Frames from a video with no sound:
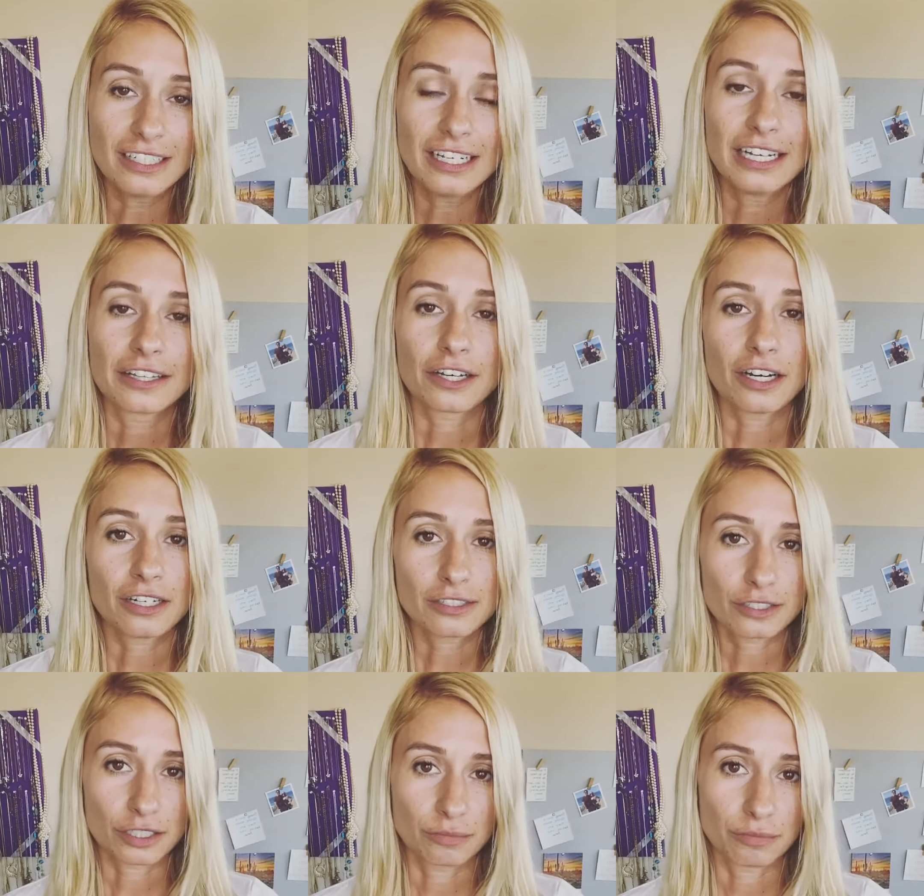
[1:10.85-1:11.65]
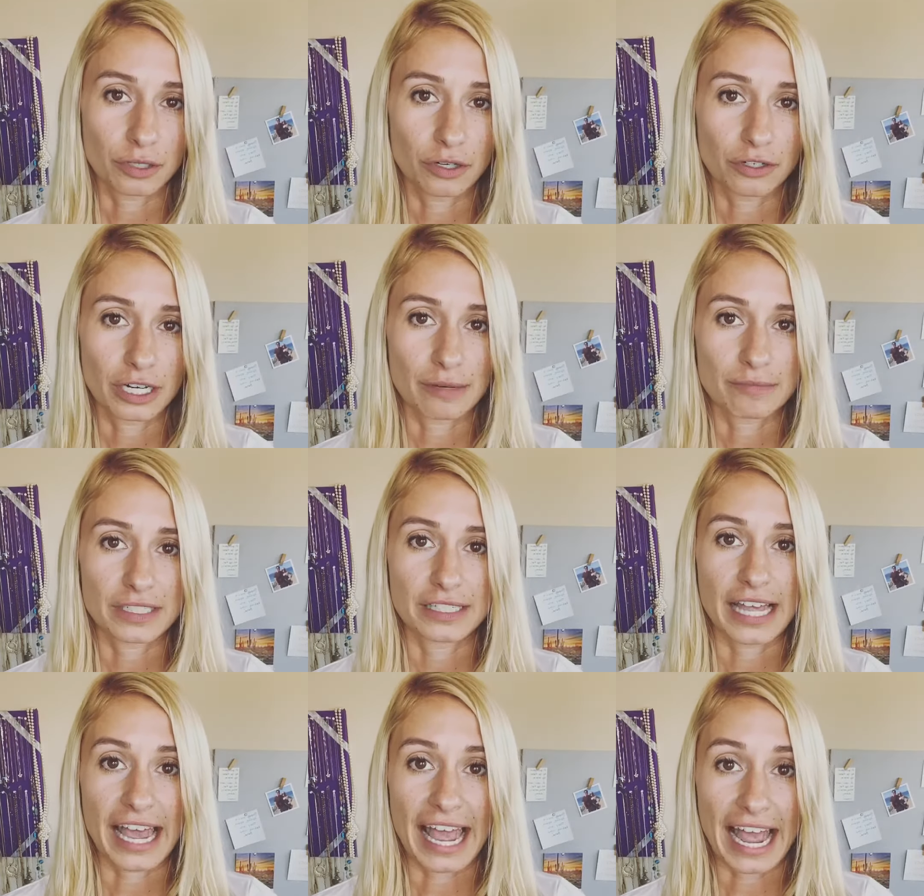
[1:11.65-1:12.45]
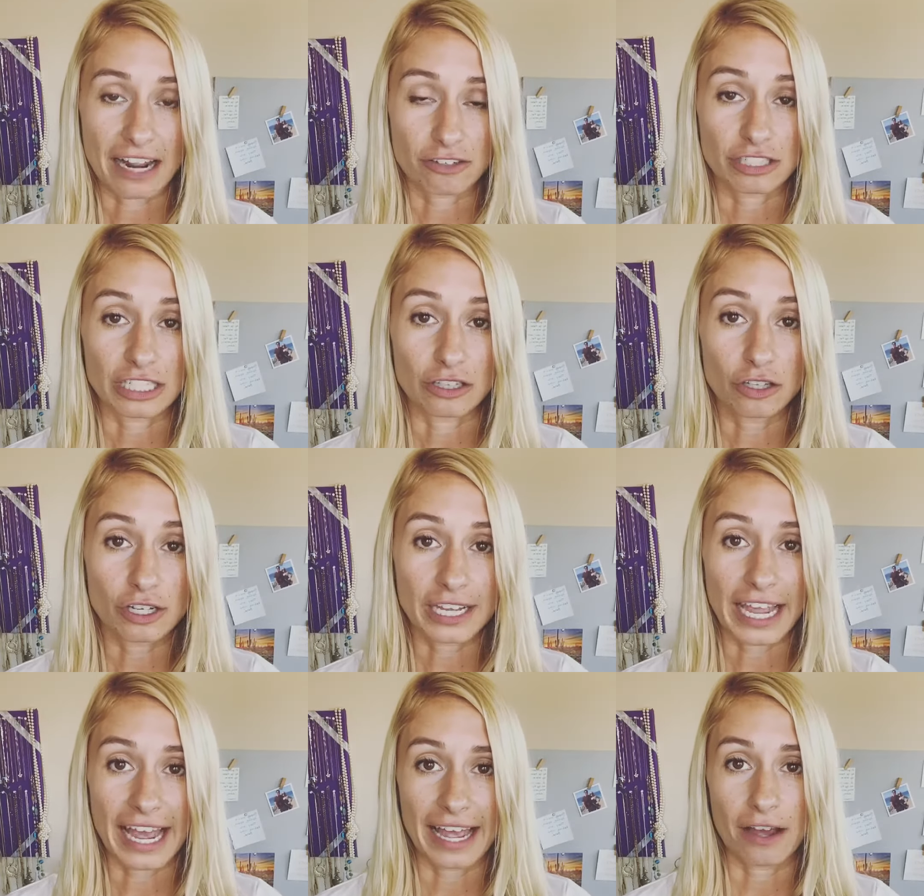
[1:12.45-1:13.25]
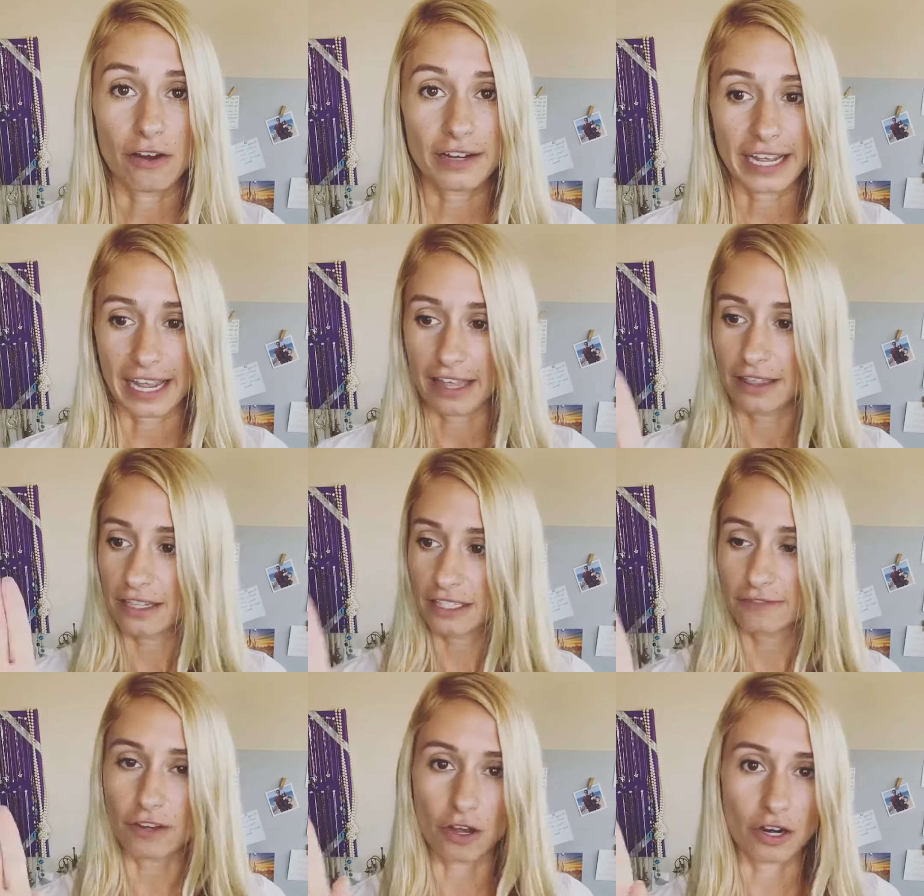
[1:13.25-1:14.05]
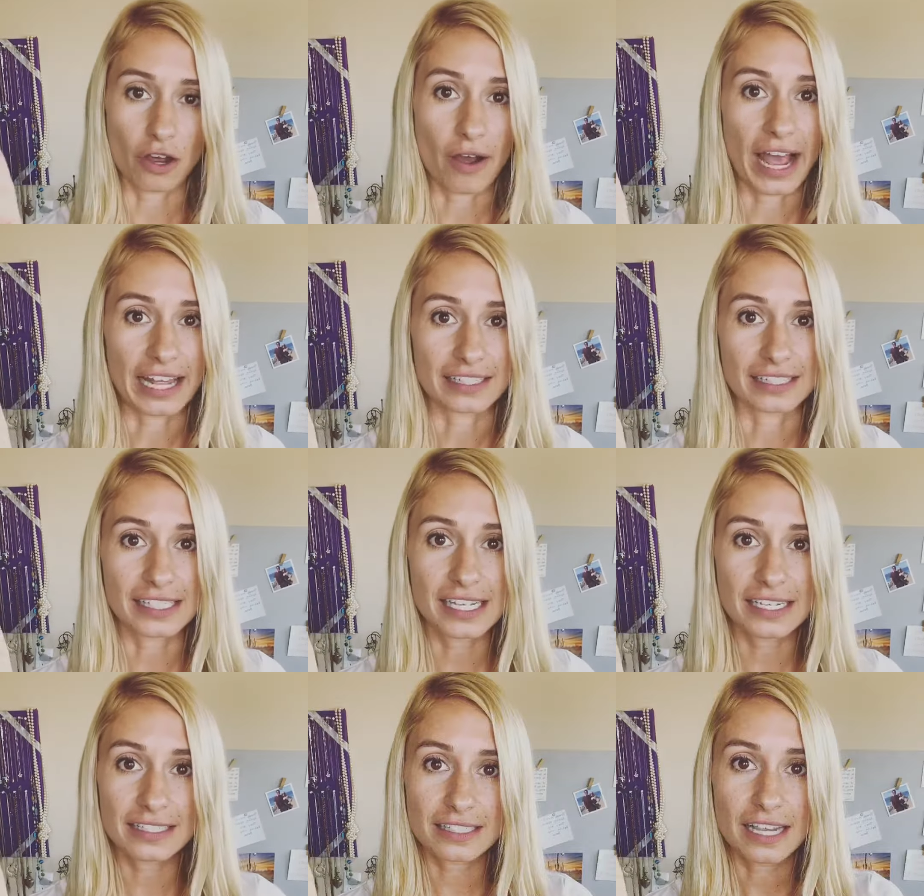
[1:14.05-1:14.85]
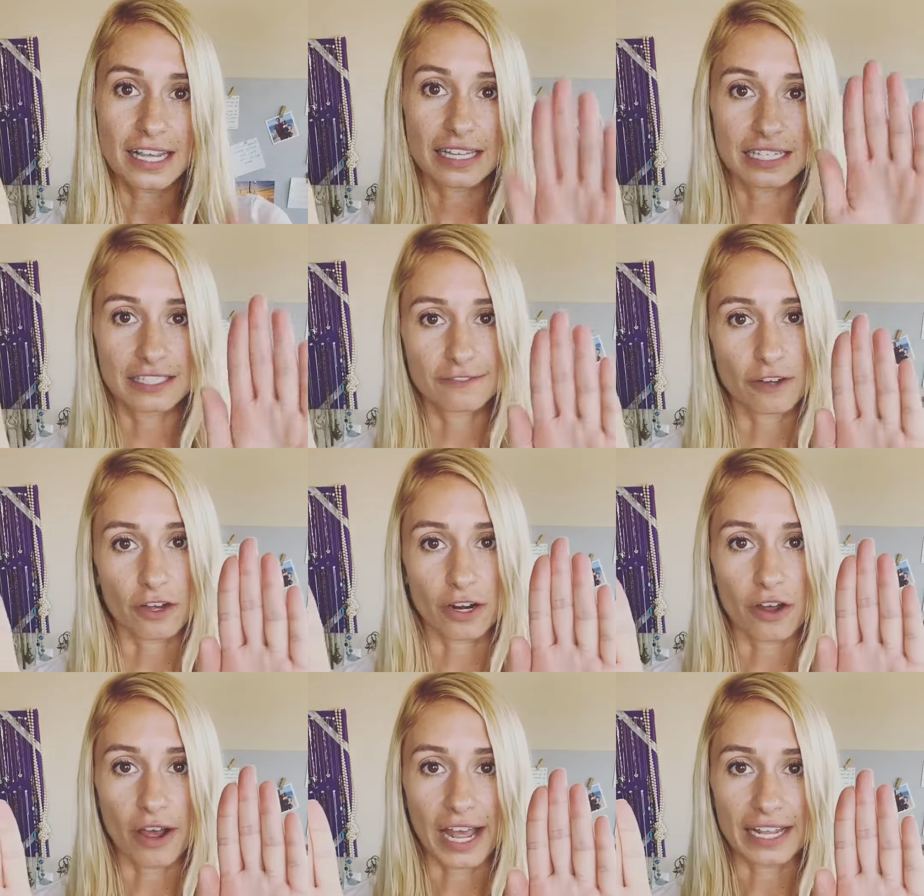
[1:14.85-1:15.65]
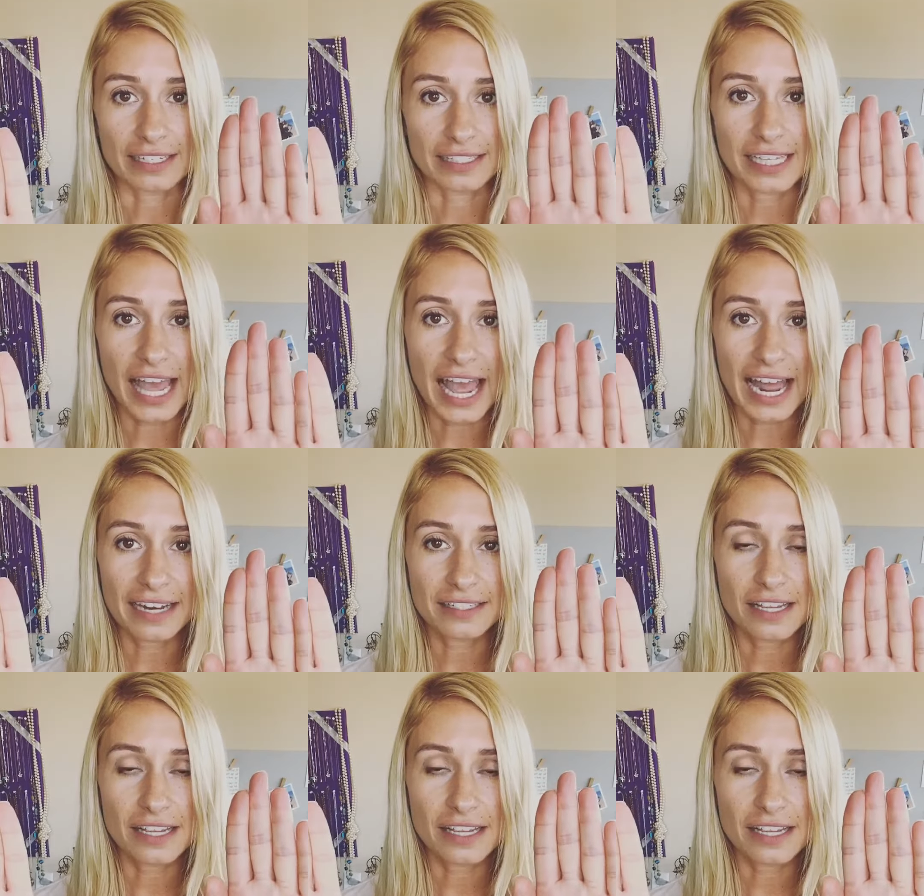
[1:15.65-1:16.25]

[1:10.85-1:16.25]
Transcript: There are certain programs that actually look at, okay, this photo has this photo has that,